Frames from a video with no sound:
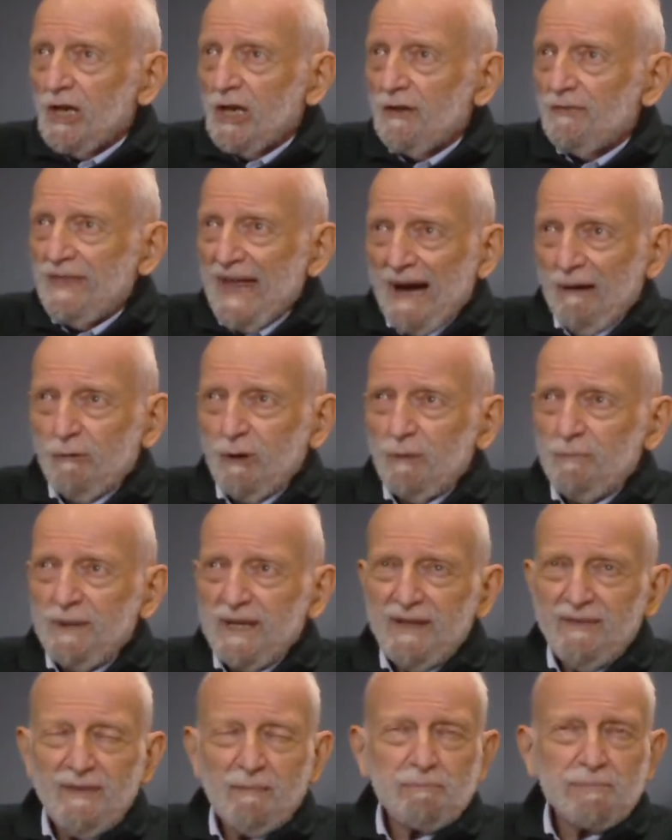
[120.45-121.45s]
that will
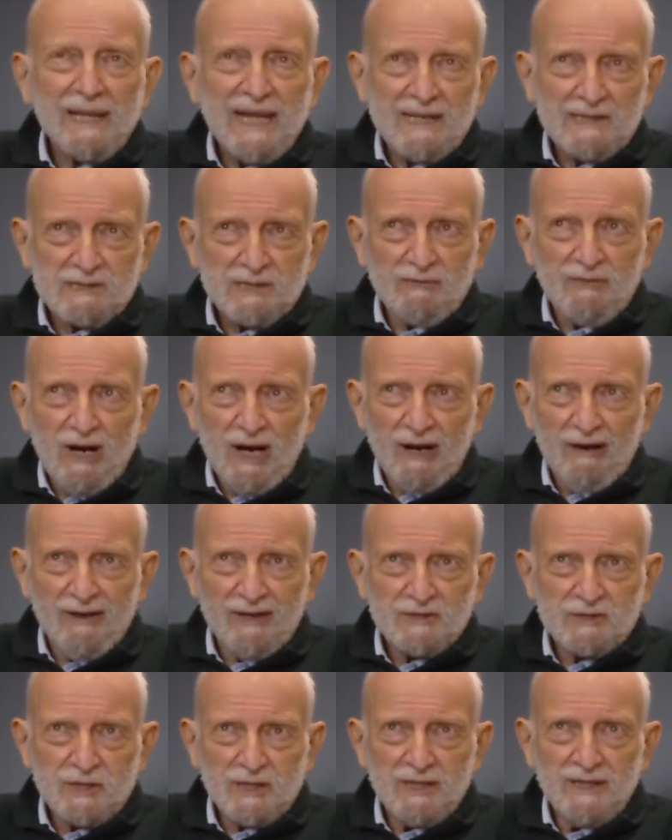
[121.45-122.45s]
be the place of
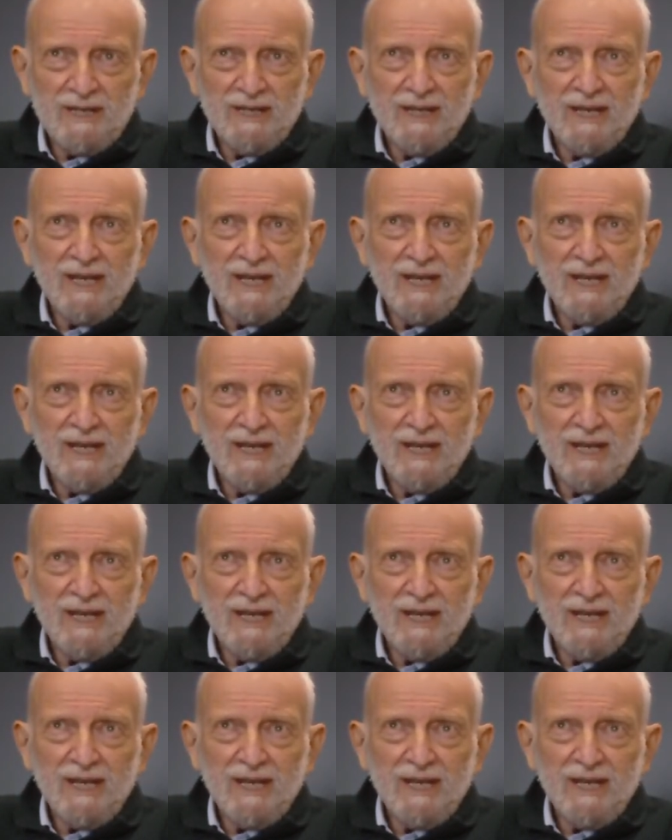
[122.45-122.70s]
origin